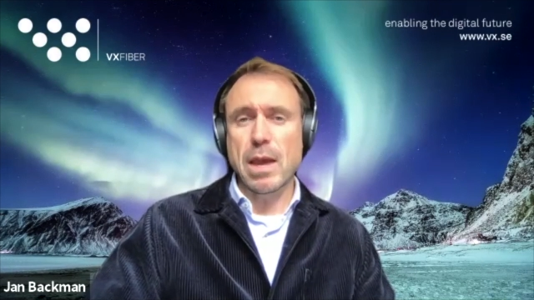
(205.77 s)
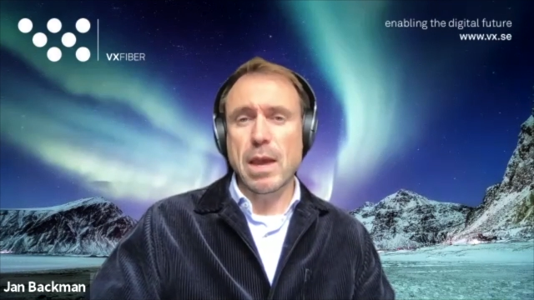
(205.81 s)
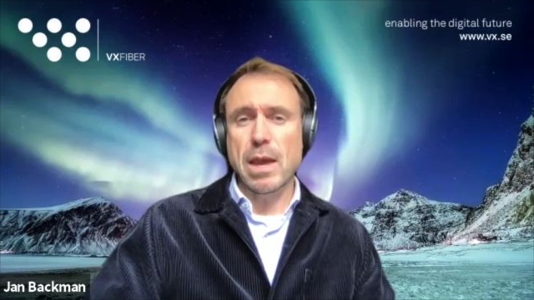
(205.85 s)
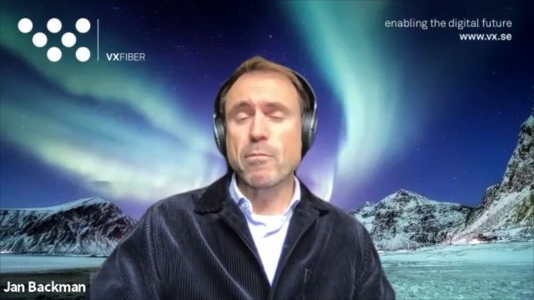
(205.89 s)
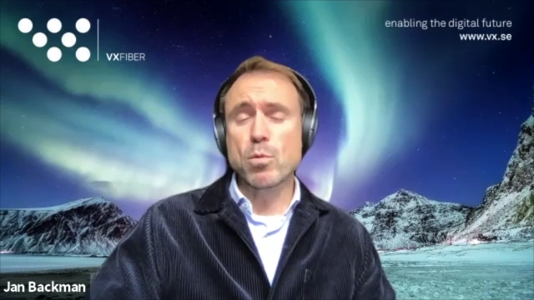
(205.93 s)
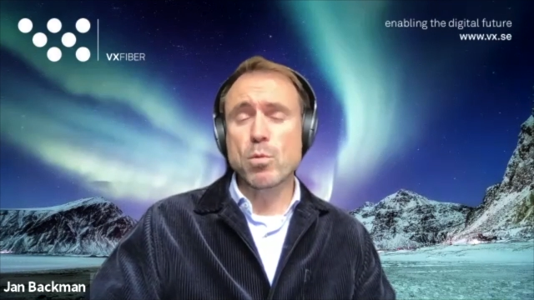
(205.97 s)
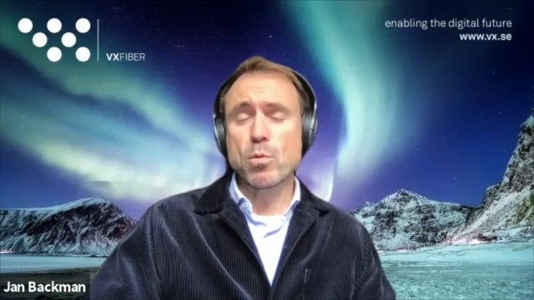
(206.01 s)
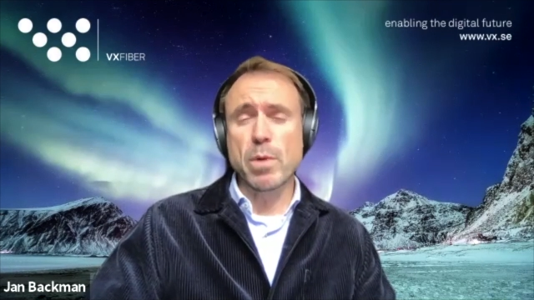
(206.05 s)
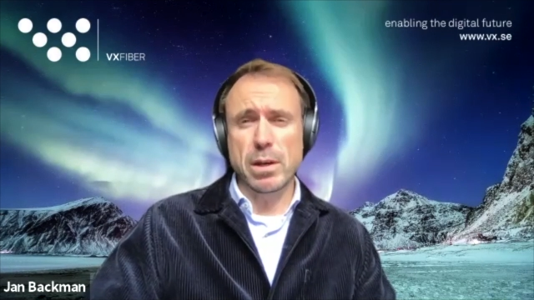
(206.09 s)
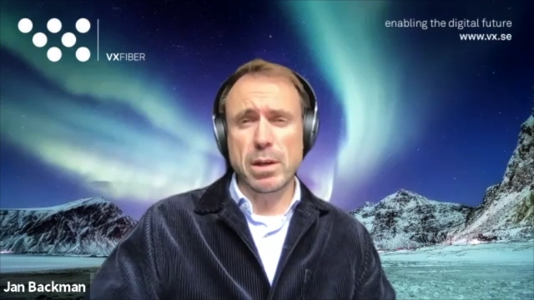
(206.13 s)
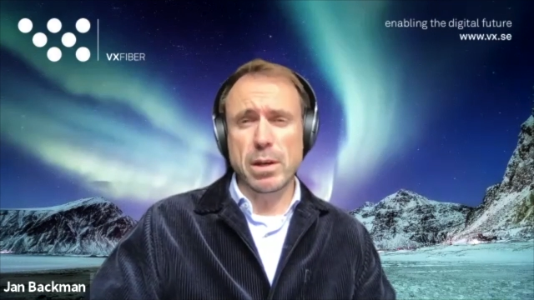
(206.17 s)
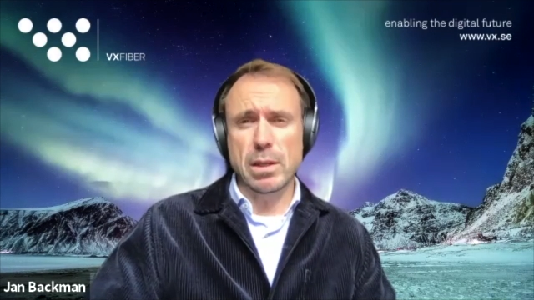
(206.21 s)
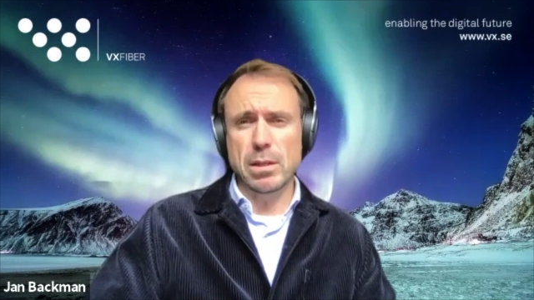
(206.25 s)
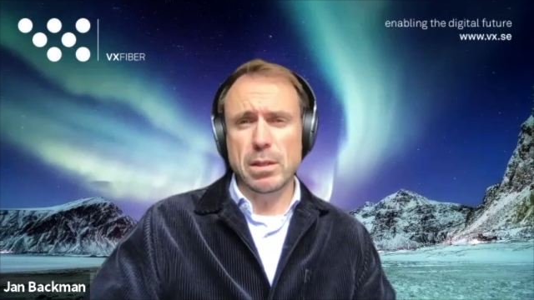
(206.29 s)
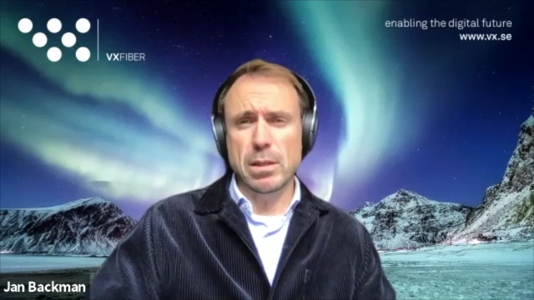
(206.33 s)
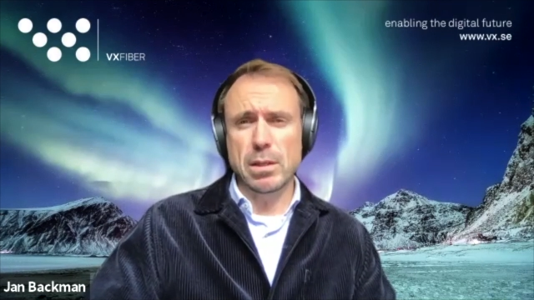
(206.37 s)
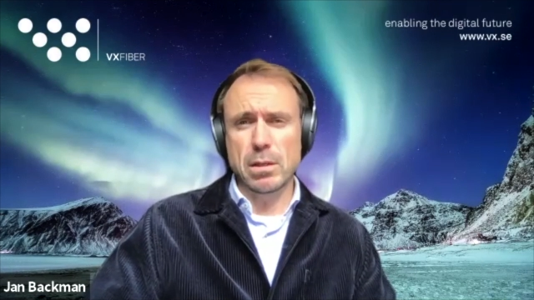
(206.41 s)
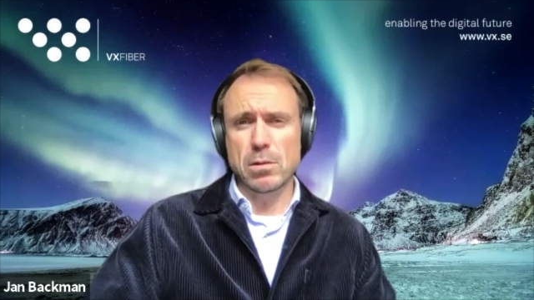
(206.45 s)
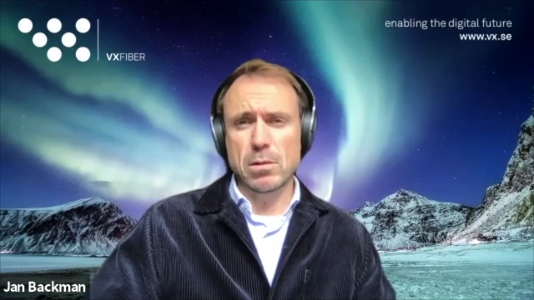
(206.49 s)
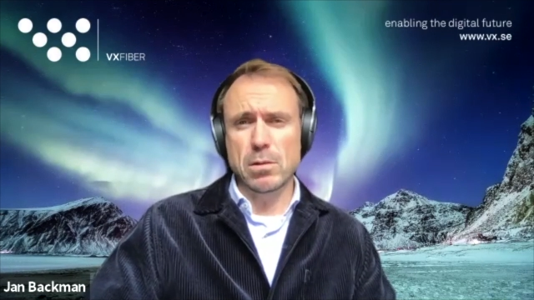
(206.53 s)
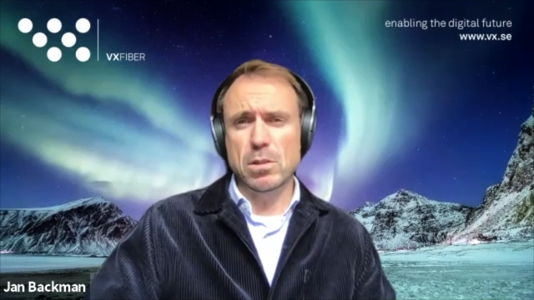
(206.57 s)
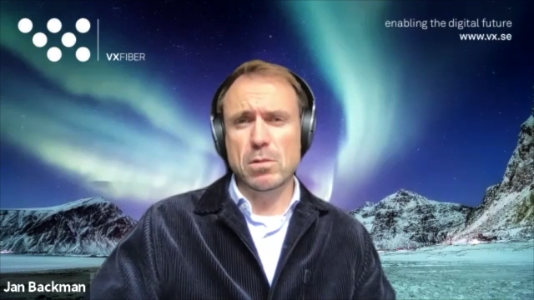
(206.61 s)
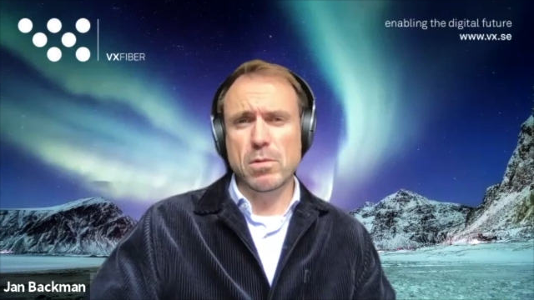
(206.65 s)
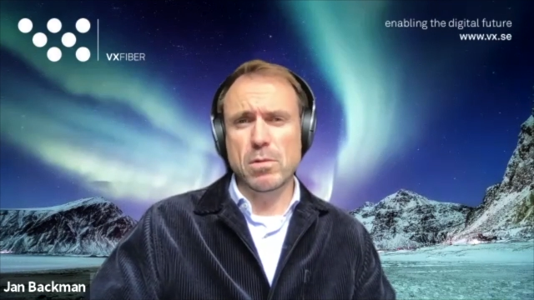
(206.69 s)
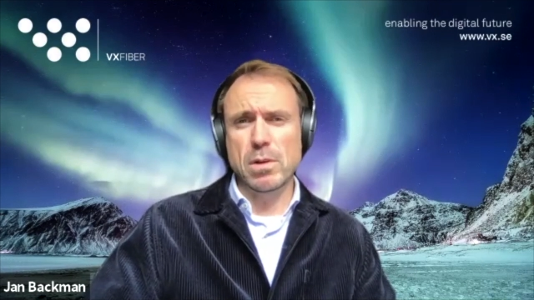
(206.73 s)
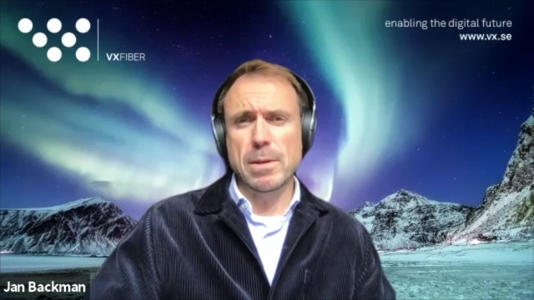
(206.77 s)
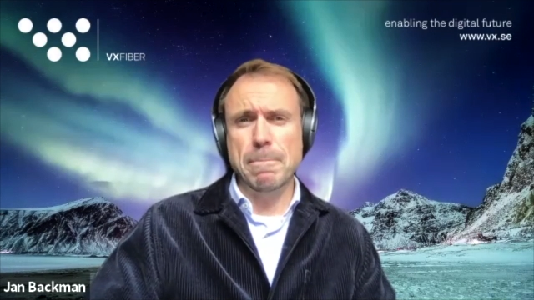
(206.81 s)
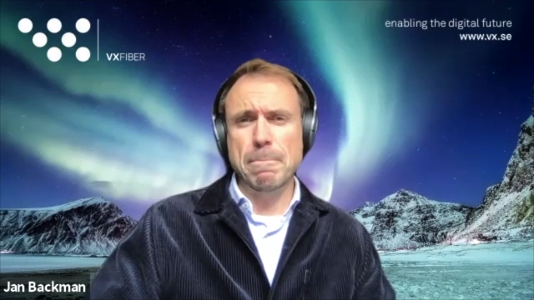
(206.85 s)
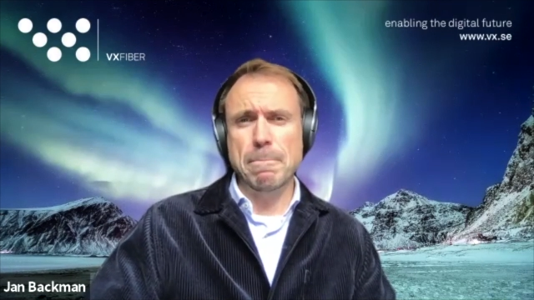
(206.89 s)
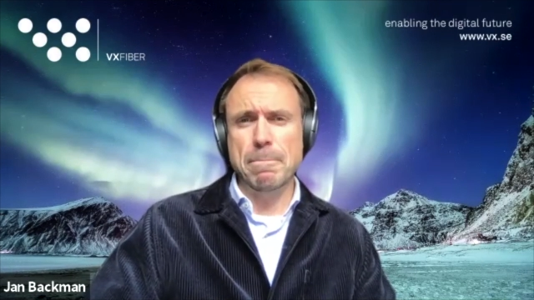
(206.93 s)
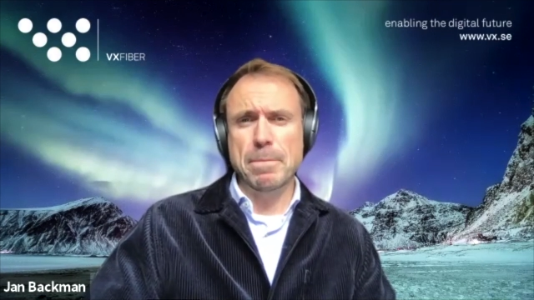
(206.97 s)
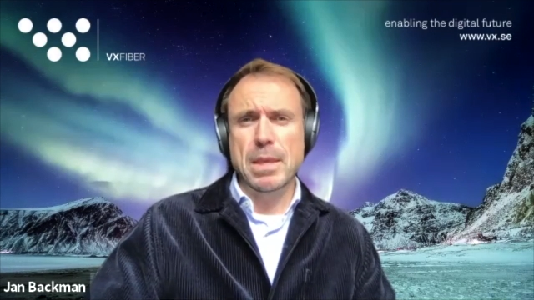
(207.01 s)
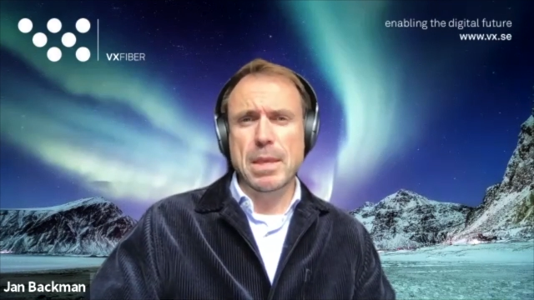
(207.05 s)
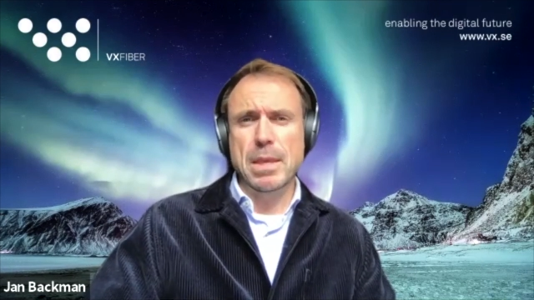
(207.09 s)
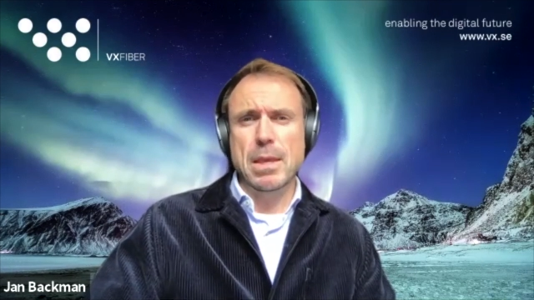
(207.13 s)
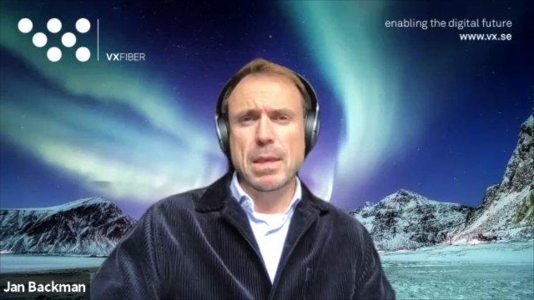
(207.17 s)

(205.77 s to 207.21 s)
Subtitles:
everyone in the industry,